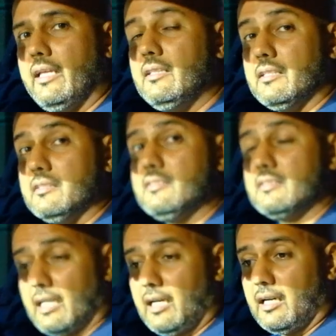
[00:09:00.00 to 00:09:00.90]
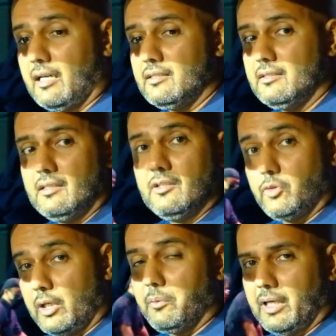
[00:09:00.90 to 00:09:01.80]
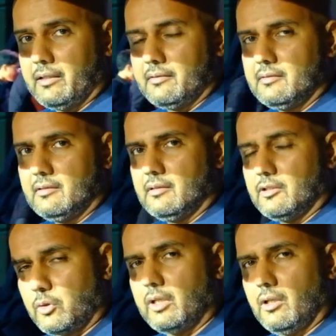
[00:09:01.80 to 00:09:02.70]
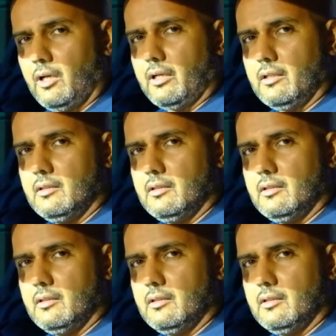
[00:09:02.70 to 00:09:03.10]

in this car. 21. That's quite a lot.